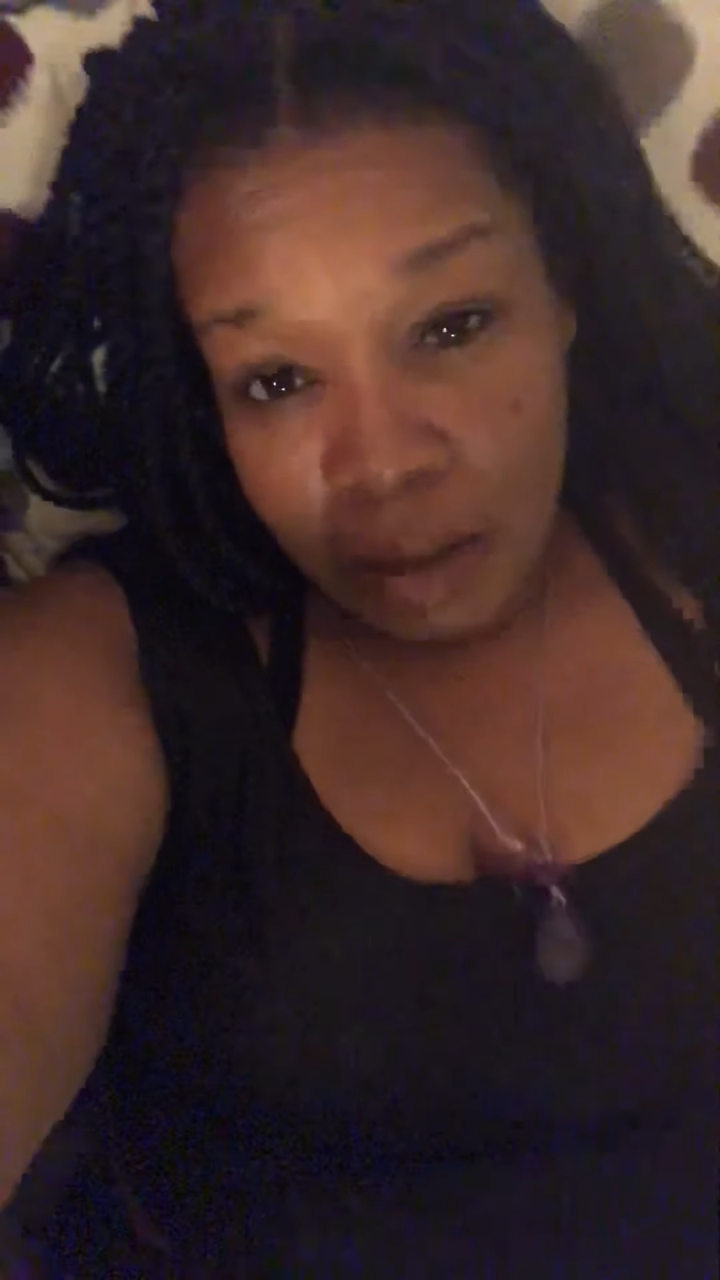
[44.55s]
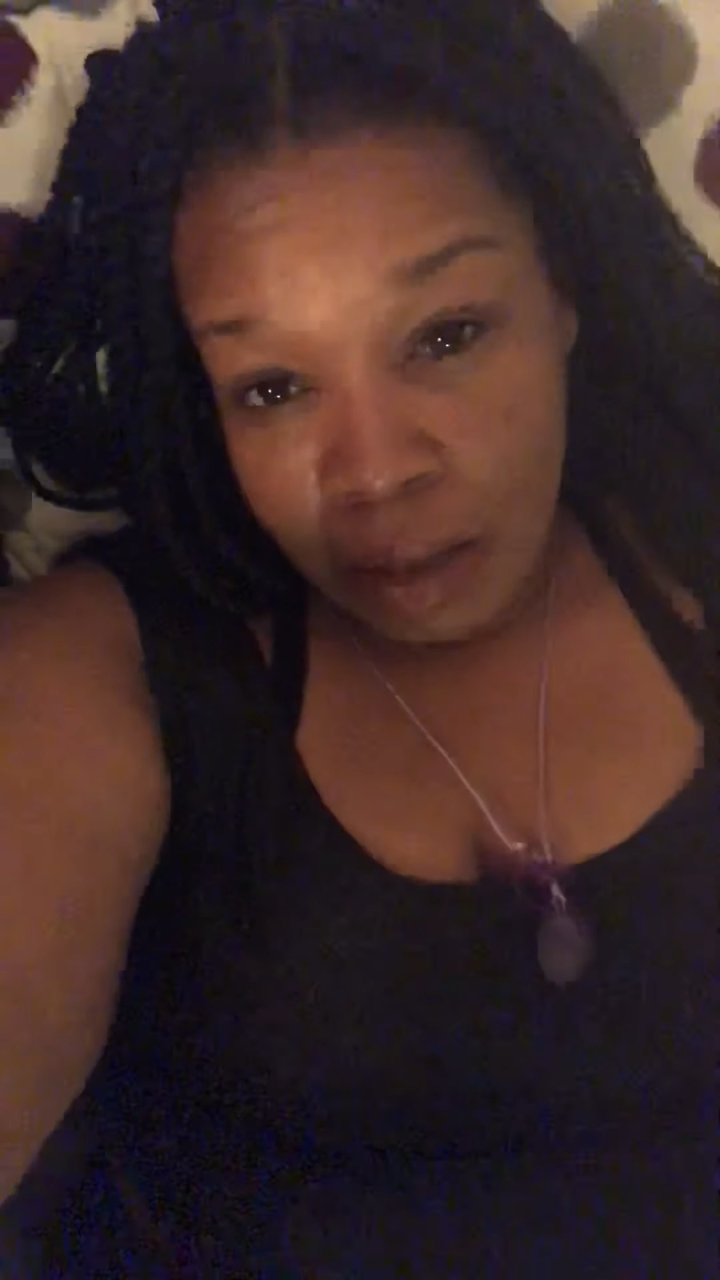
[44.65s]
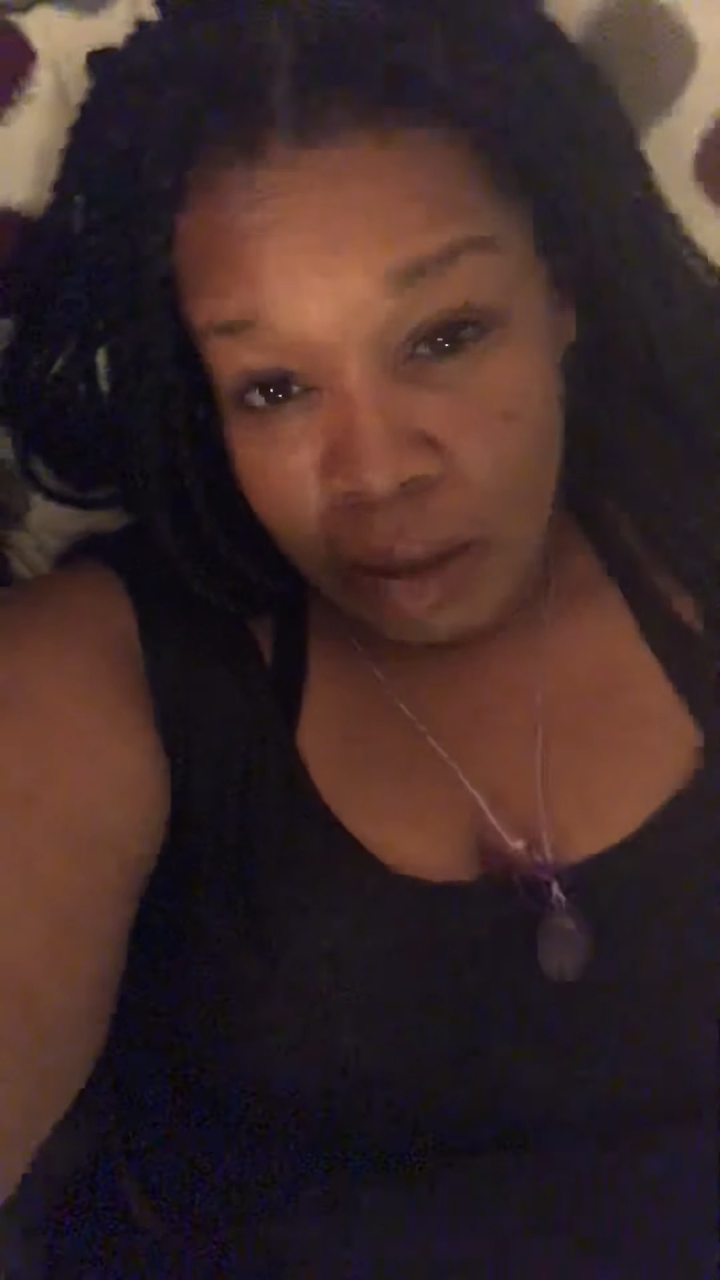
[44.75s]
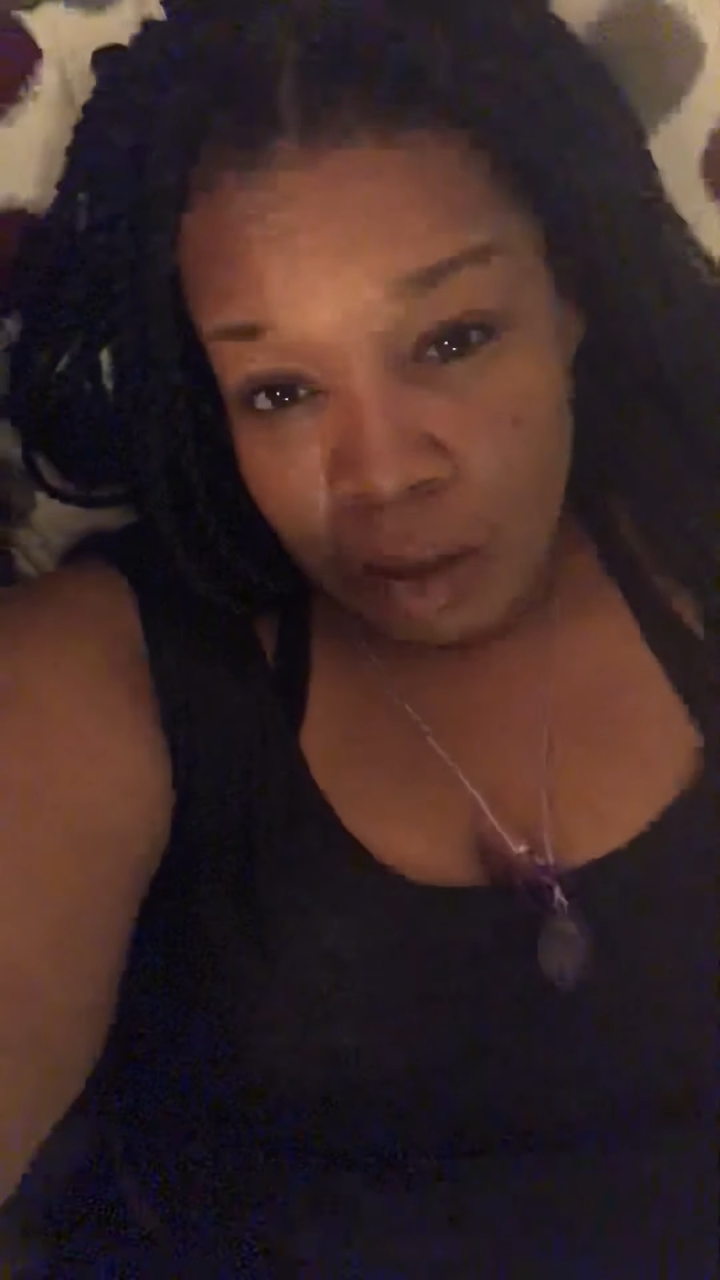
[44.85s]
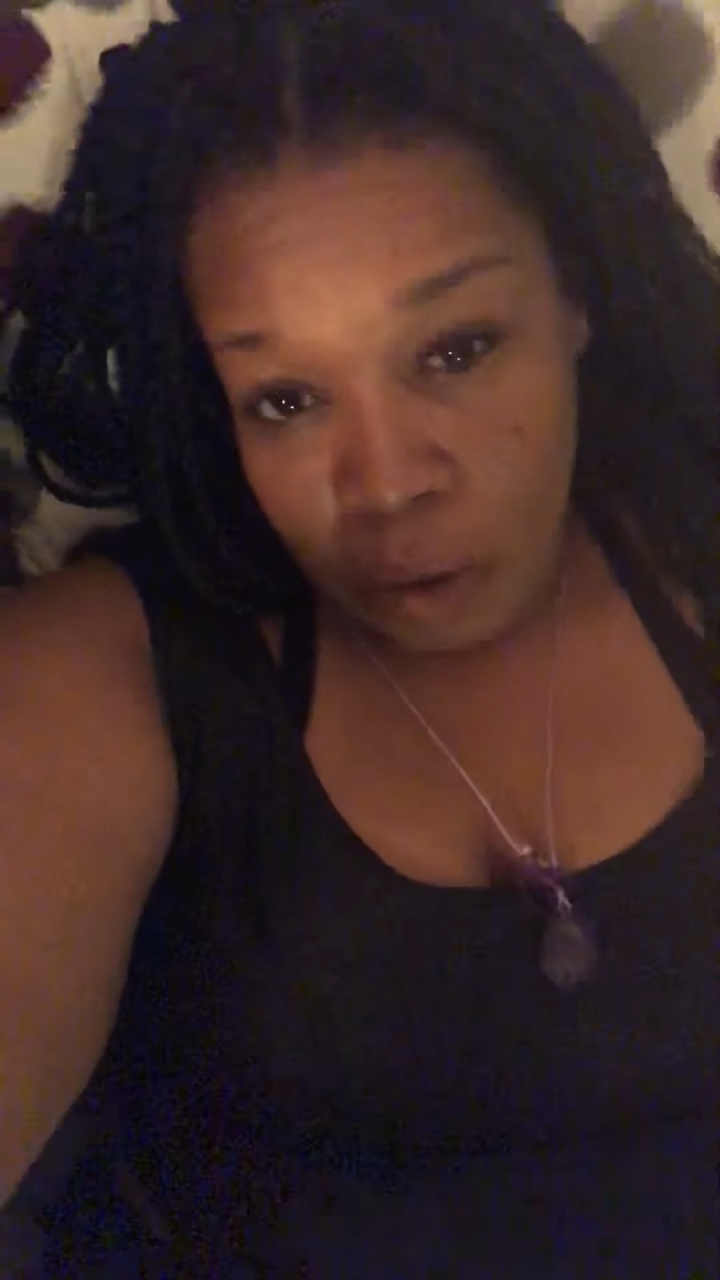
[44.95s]

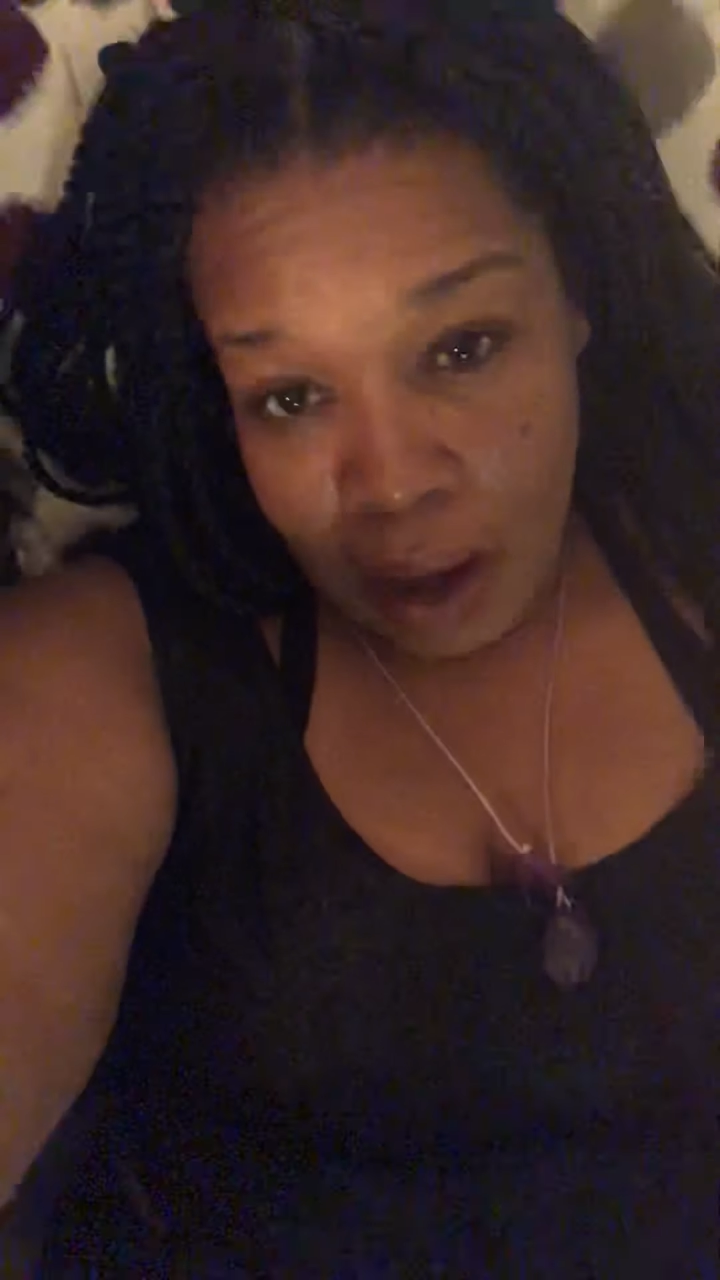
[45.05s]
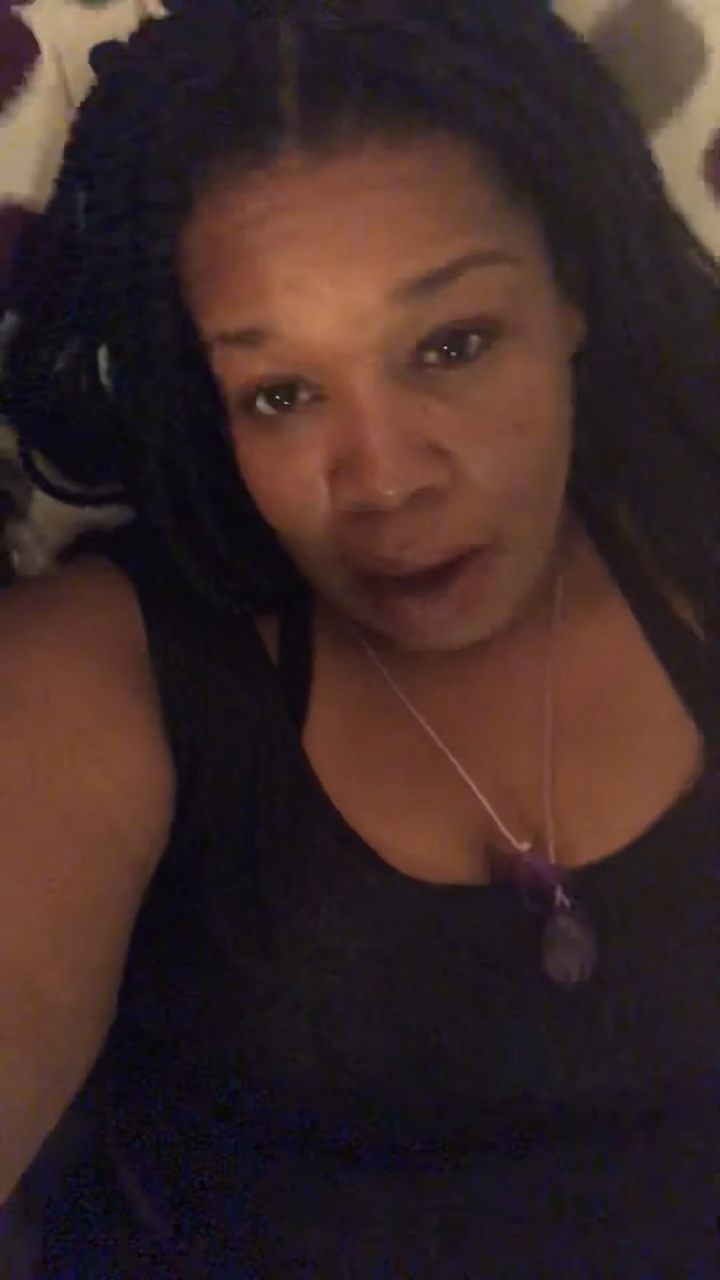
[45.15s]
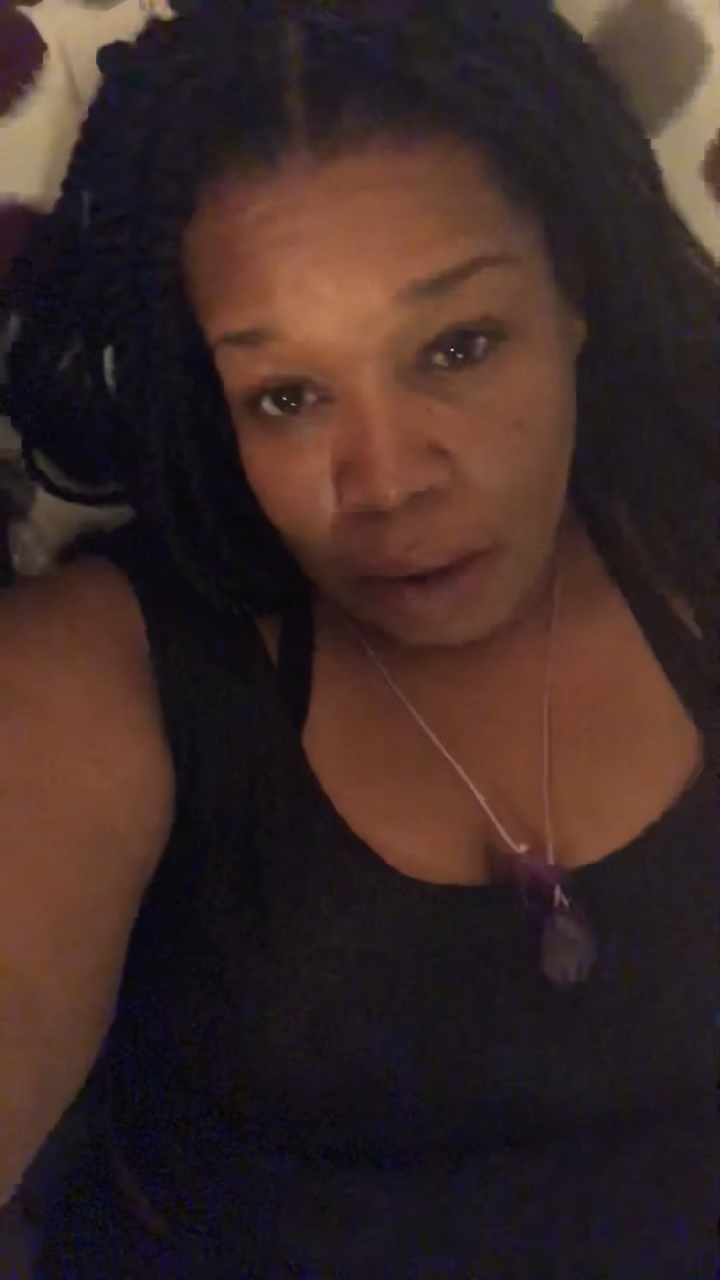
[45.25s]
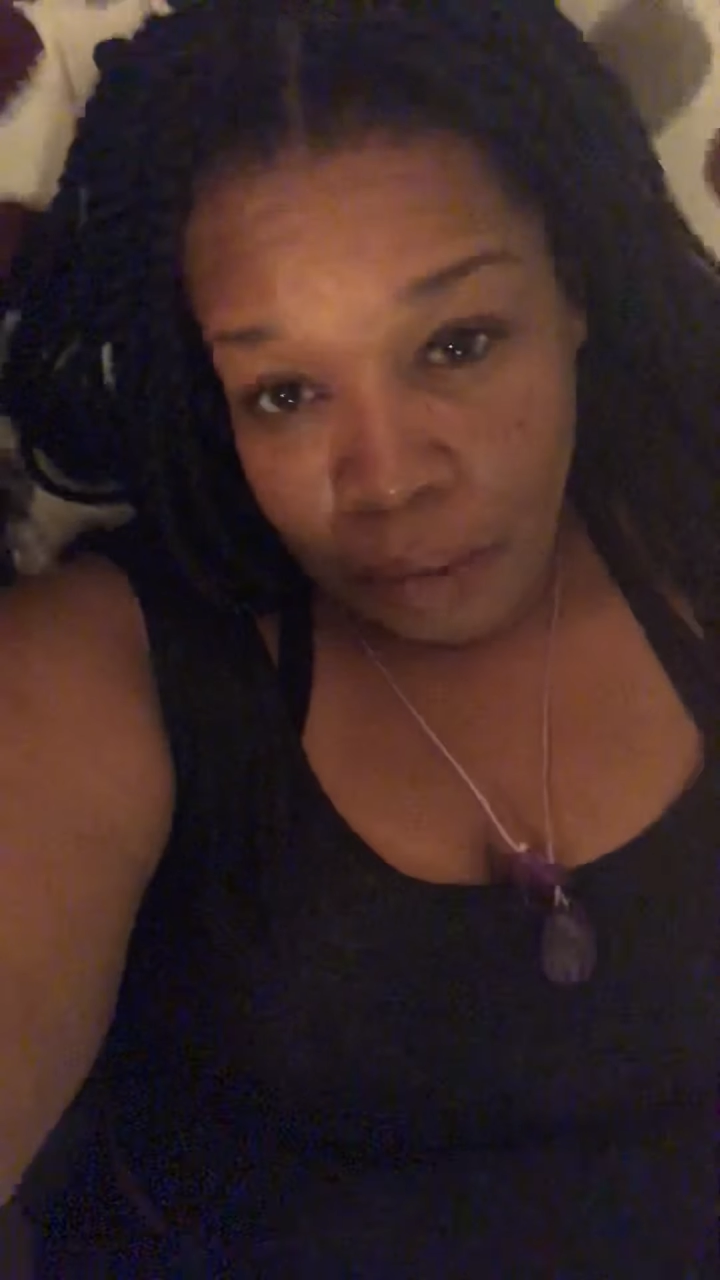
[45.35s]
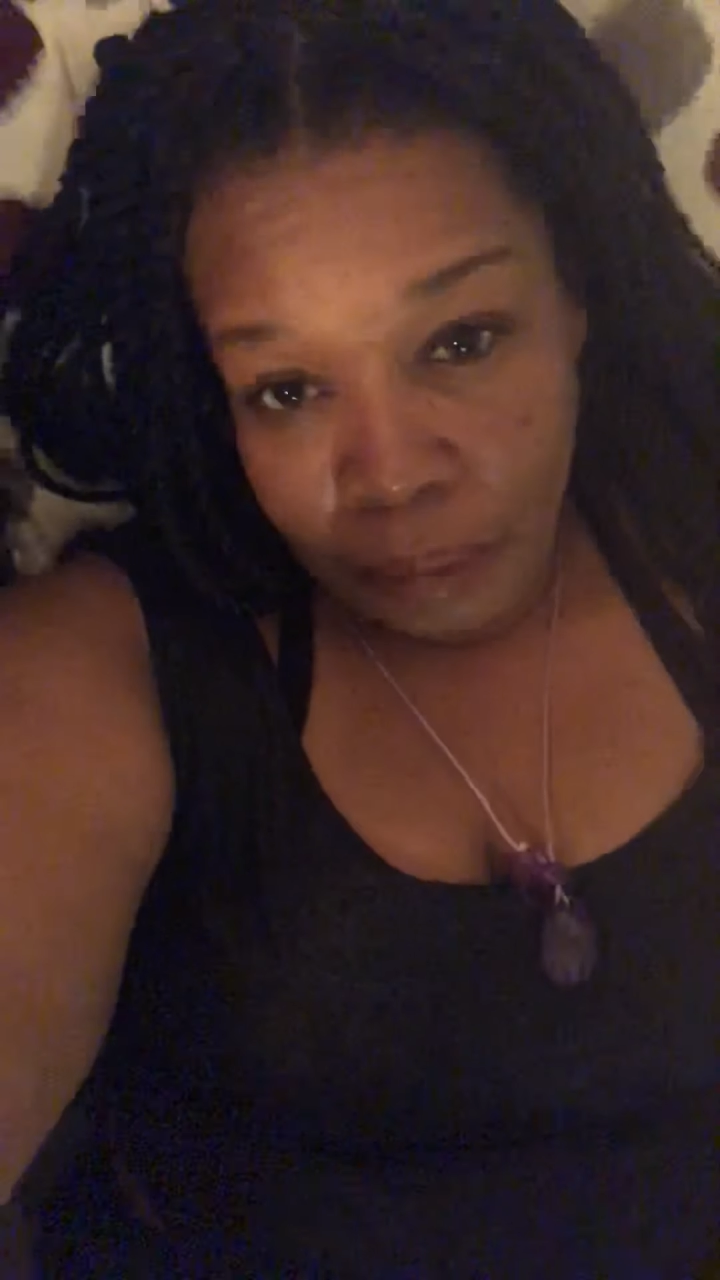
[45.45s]
didn't know
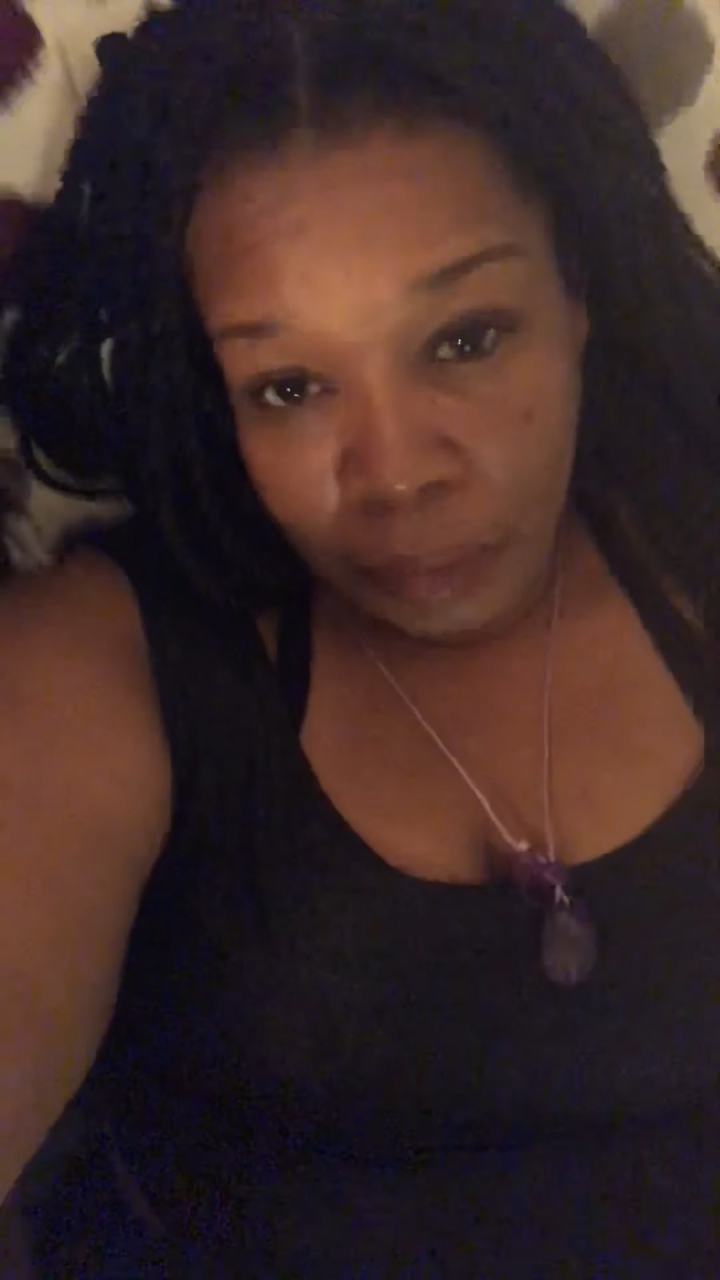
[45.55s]
how.